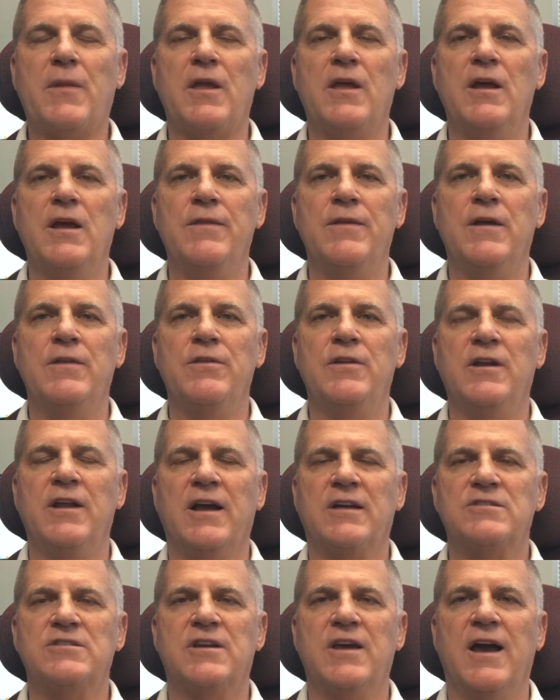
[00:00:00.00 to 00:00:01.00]
And then the
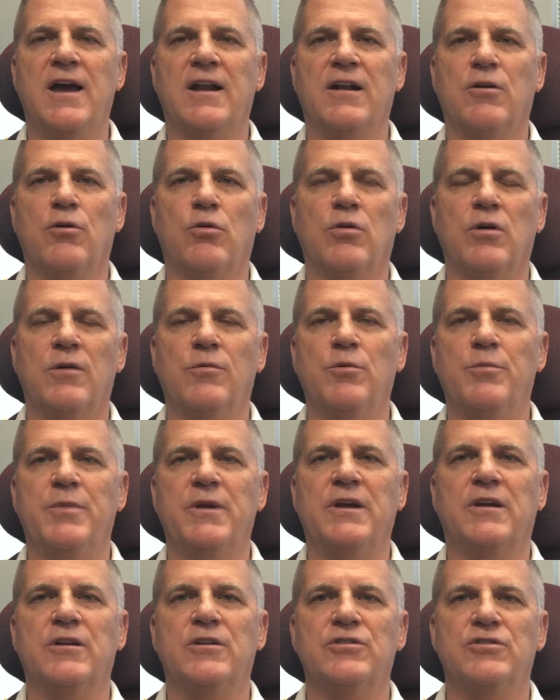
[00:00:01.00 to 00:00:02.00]
next category would
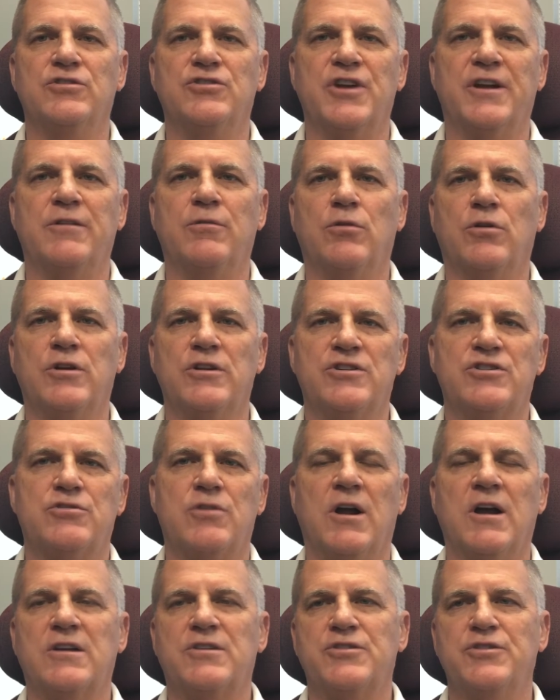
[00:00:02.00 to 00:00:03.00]
be general
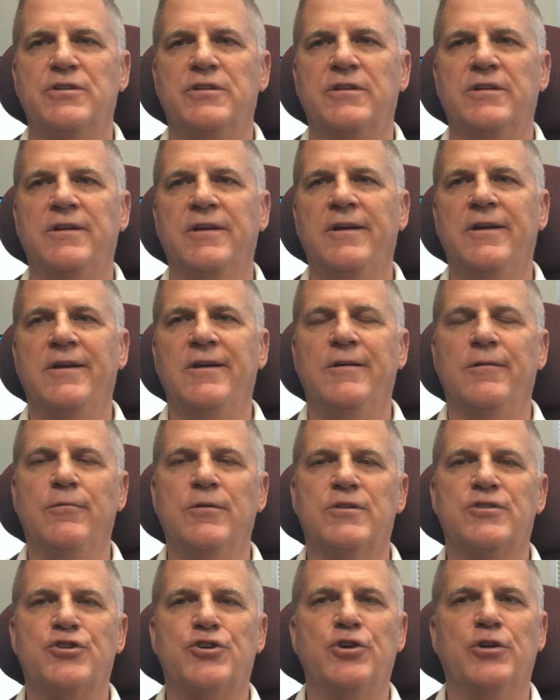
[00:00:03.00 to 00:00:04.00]
construction,
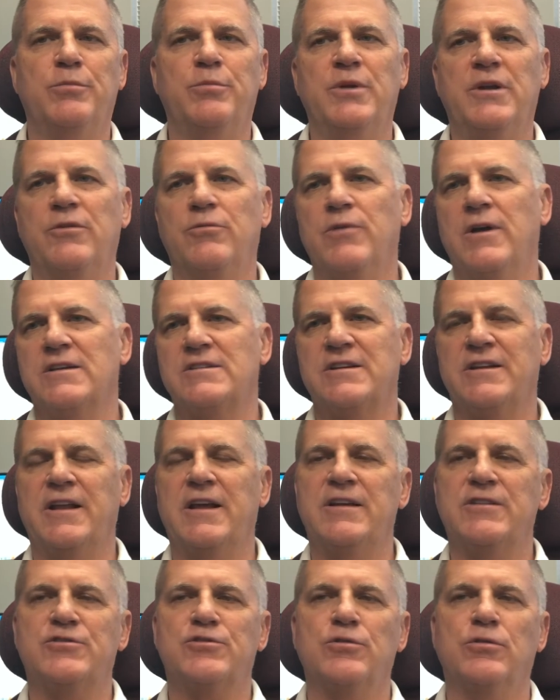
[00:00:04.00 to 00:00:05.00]
which could be
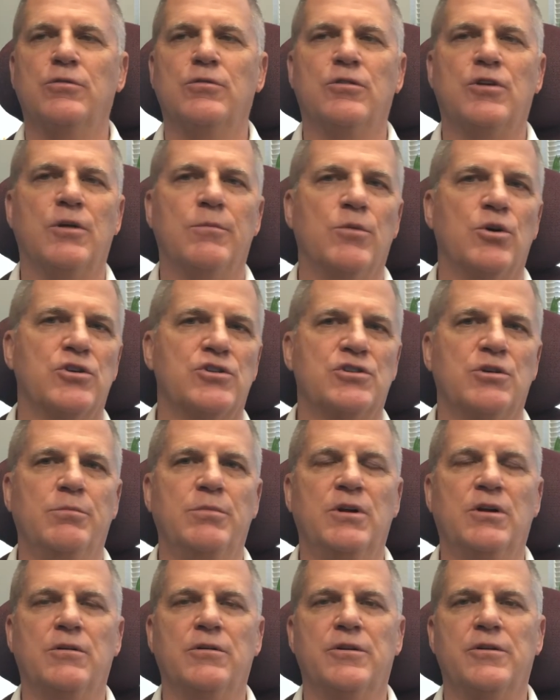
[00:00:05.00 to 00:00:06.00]
residential, commercial
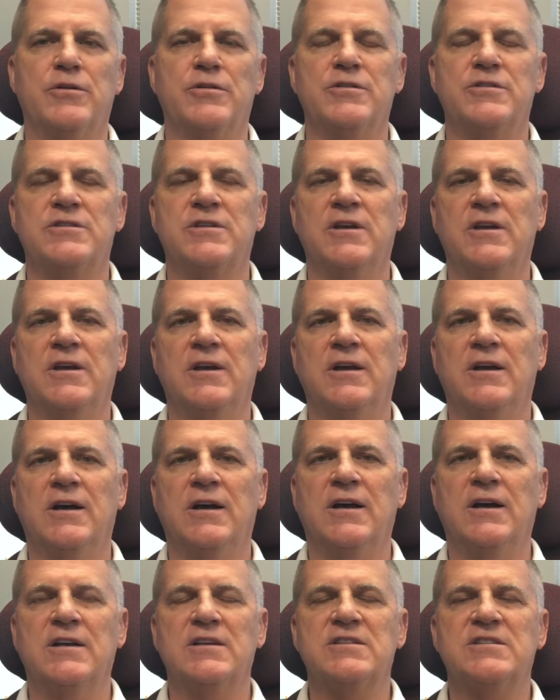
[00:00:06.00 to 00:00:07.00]
builders,
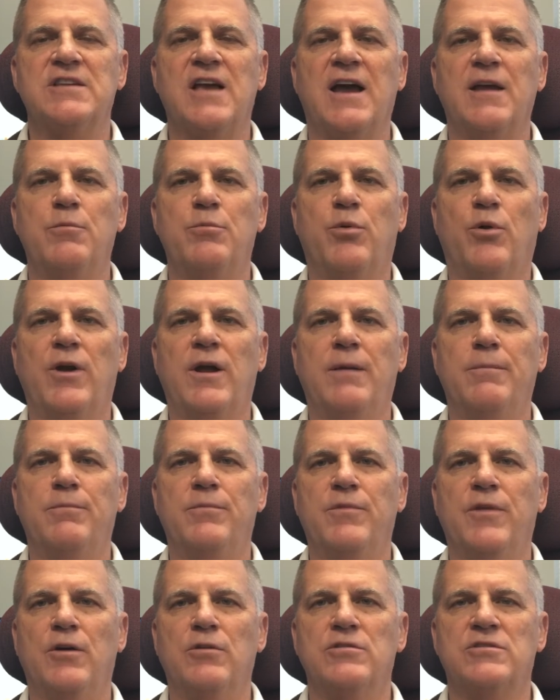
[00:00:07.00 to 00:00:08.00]
site
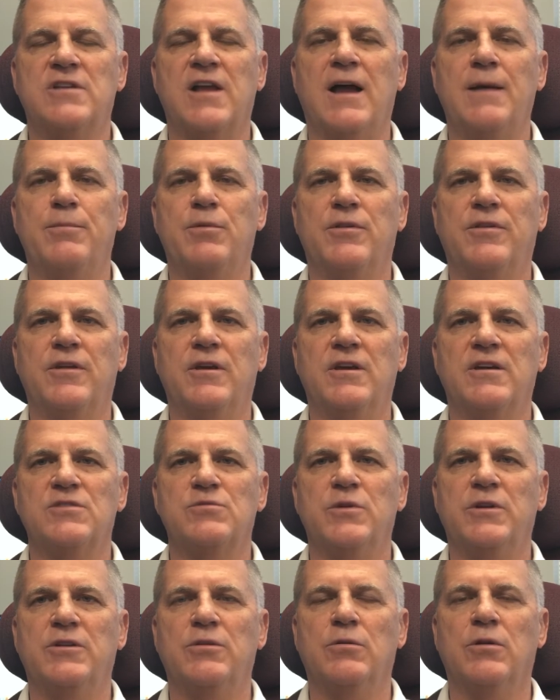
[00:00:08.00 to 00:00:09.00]
prep, those type of things.
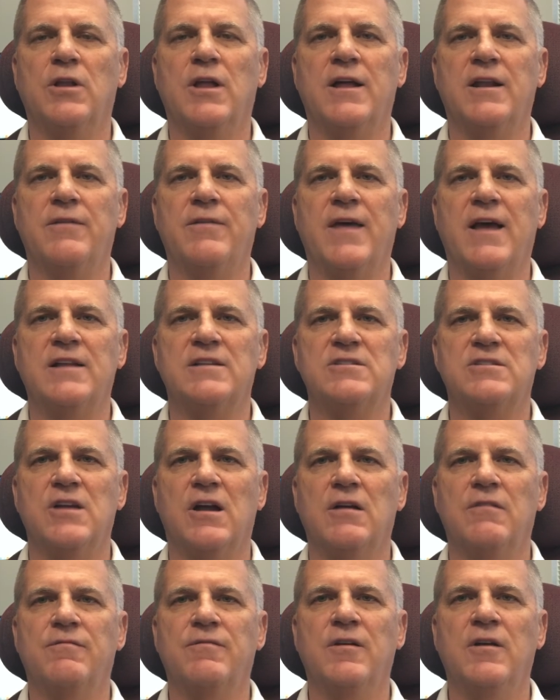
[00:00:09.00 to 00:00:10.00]
We do a lot of that
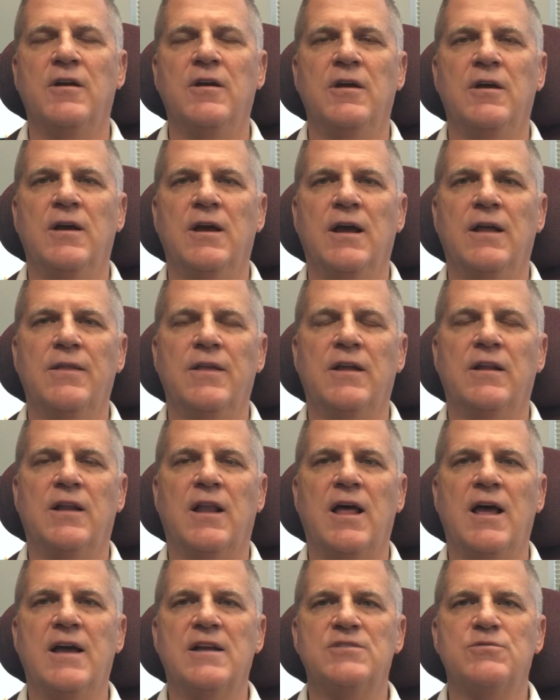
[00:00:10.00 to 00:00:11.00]
stuff. And then
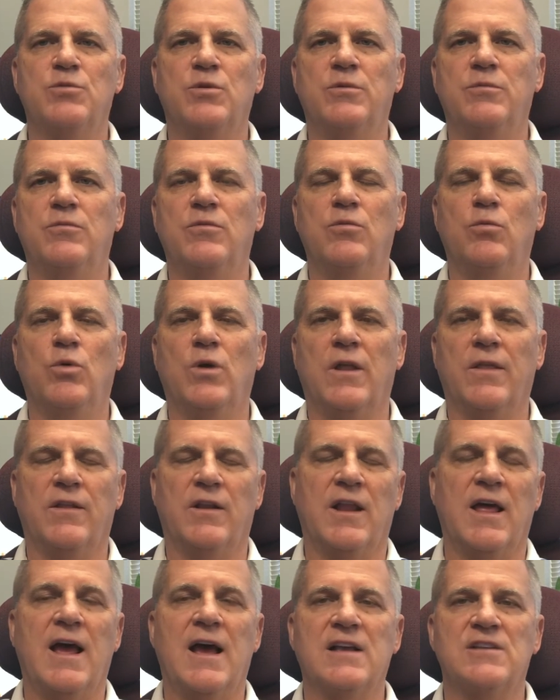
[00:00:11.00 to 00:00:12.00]
one of the
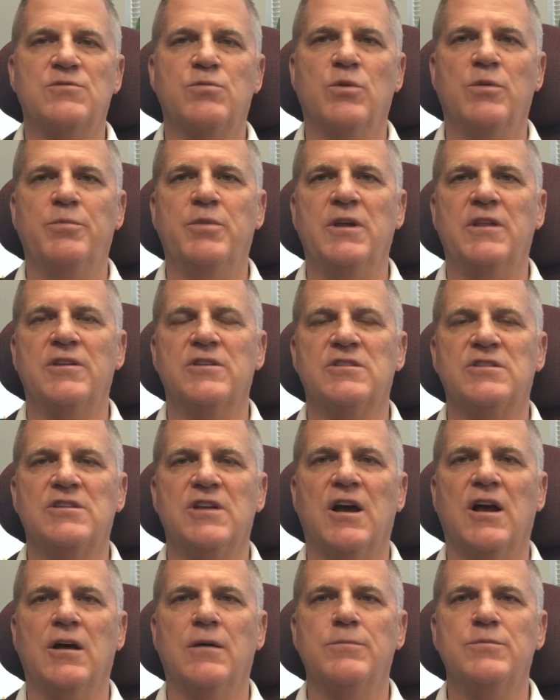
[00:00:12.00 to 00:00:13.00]
last would be the
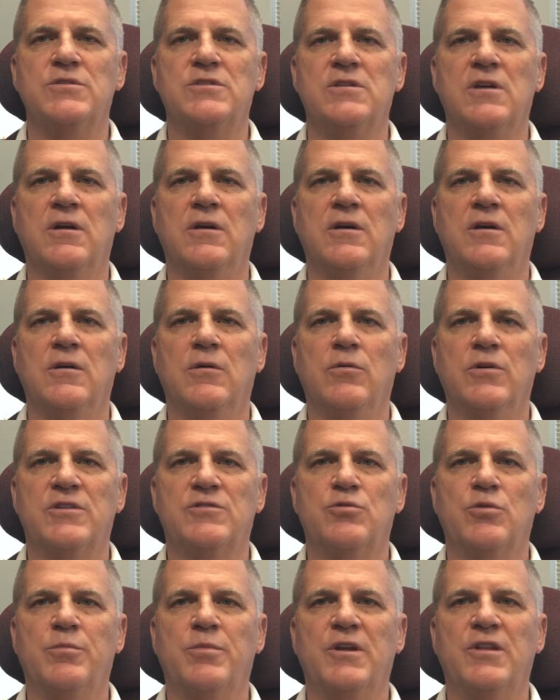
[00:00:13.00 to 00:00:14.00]
subs,
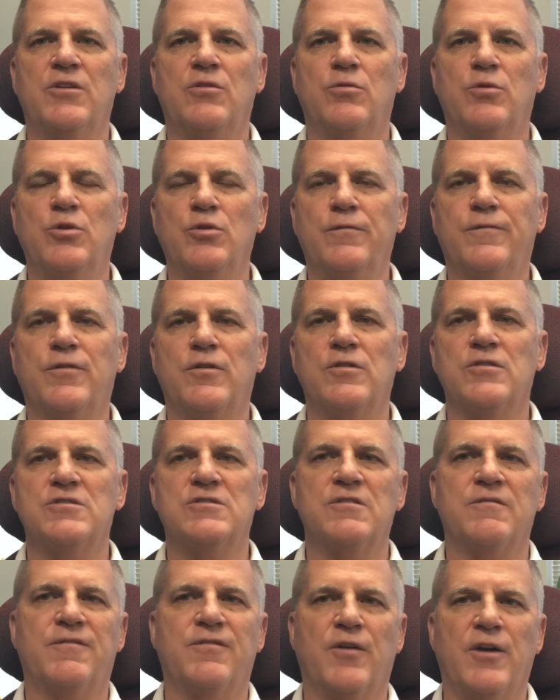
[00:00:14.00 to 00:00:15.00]
which would be the roofers,
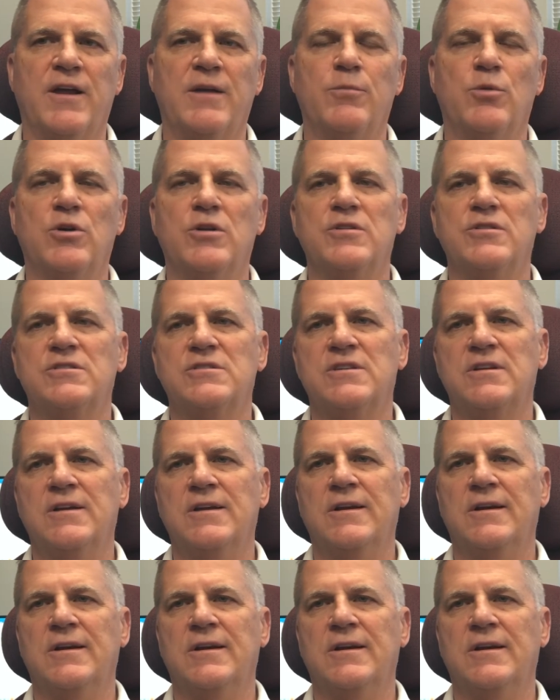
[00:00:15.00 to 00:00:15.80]
the framers,